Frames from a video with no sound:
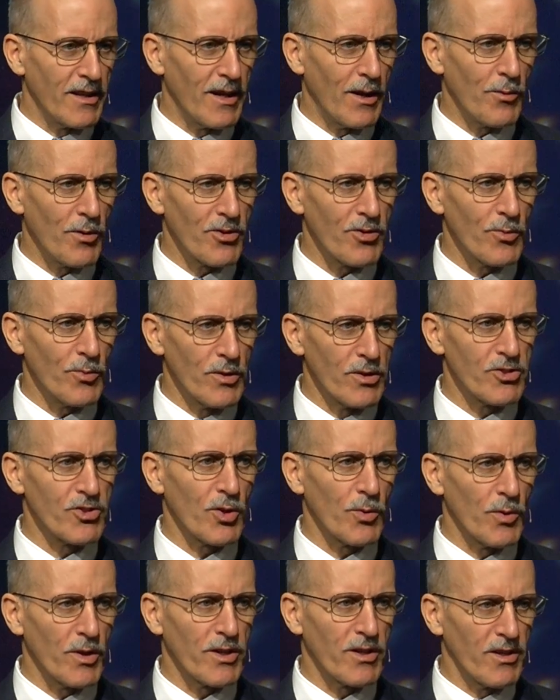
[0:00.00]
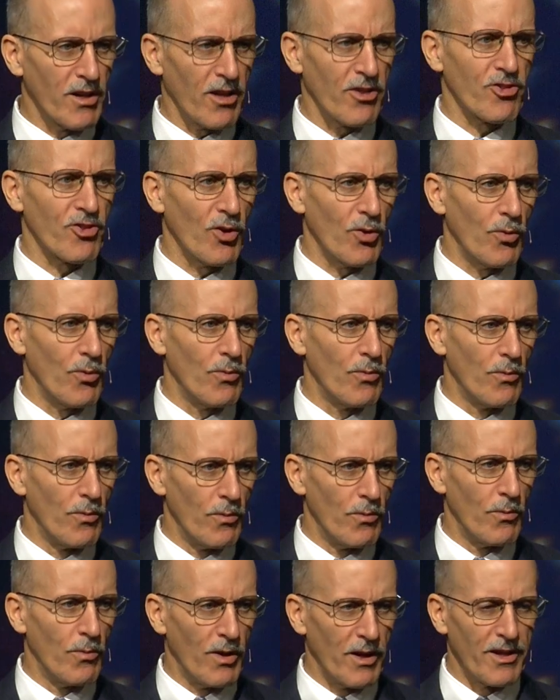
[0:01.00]
I wasn't real sure what gusto
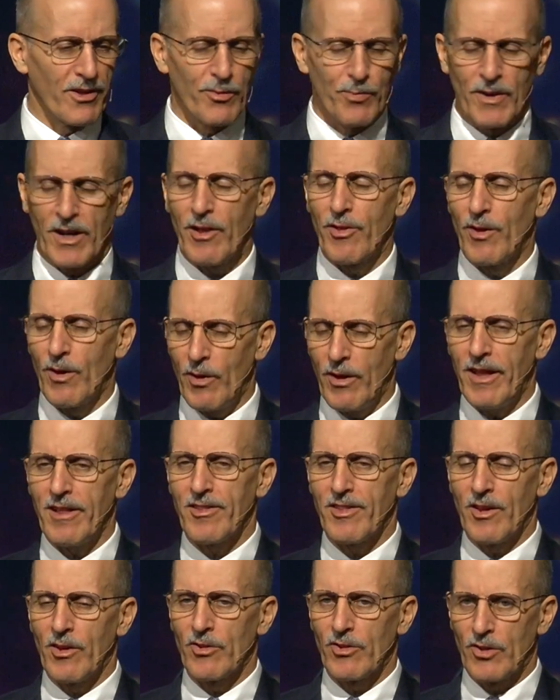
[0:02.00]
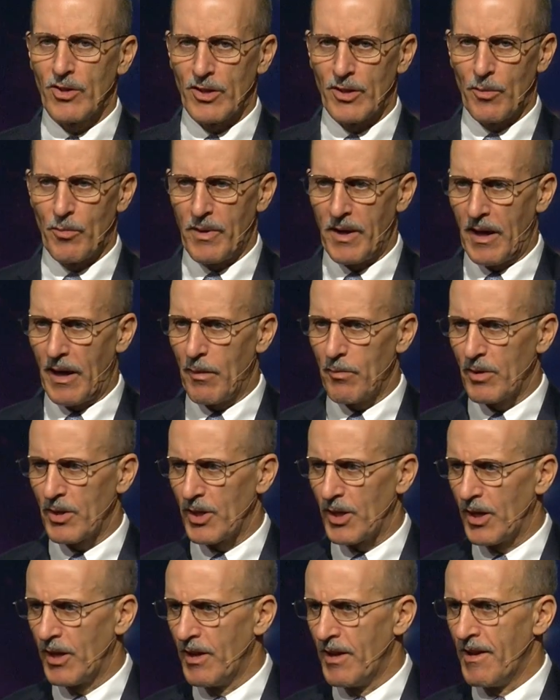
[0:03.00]
was, but I thought, well, that sounds good to me.
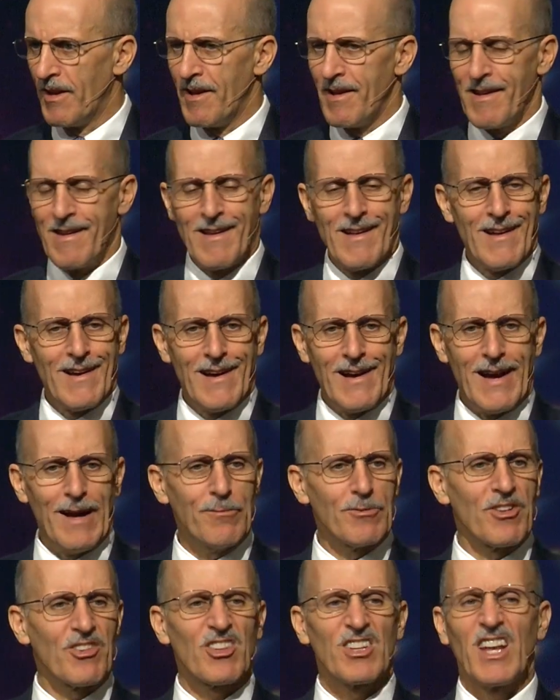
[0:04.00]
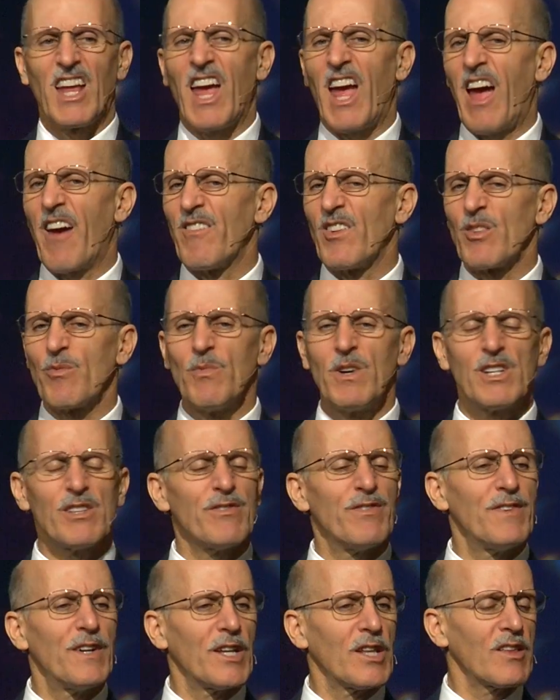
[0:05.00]
I'm just gonna have as much
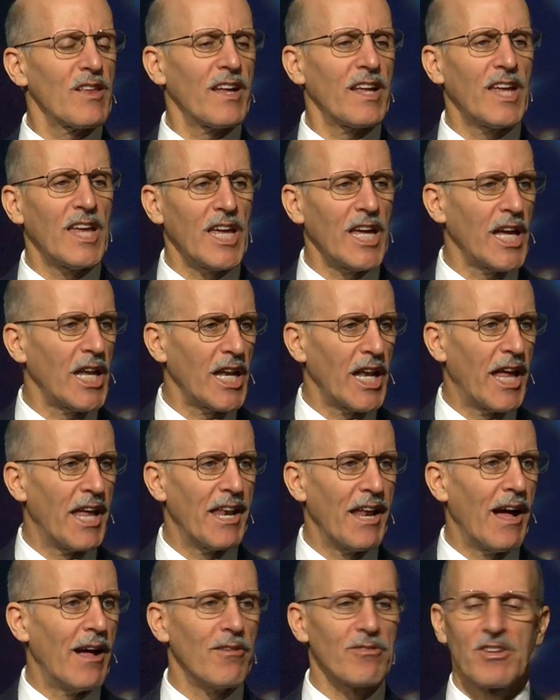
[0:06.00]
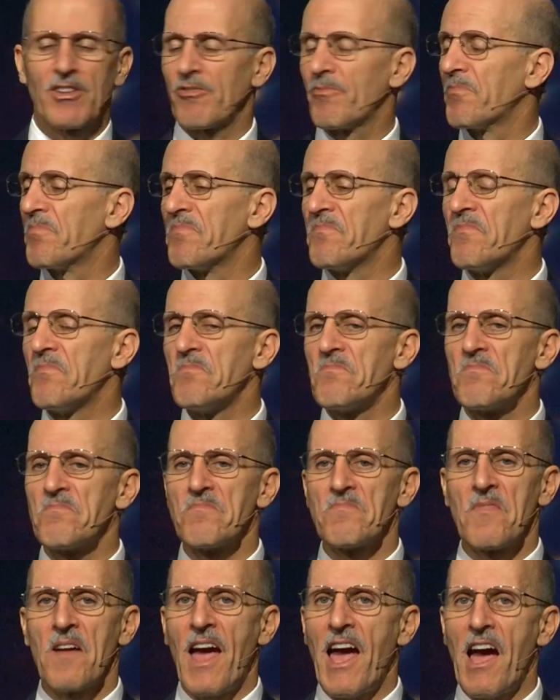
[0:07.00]
fun as I can, and
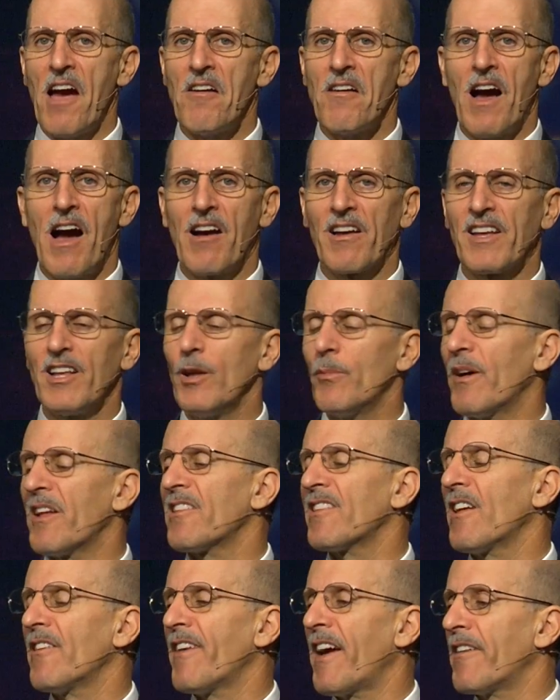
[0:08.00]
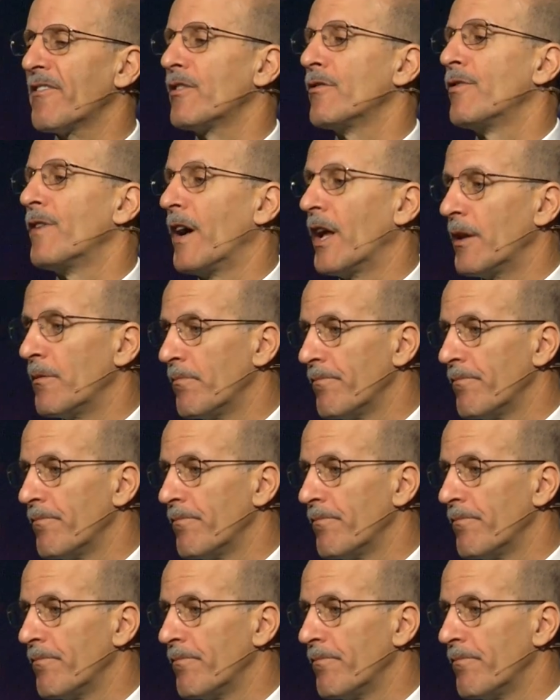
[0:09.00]
I'll kill myself having fun.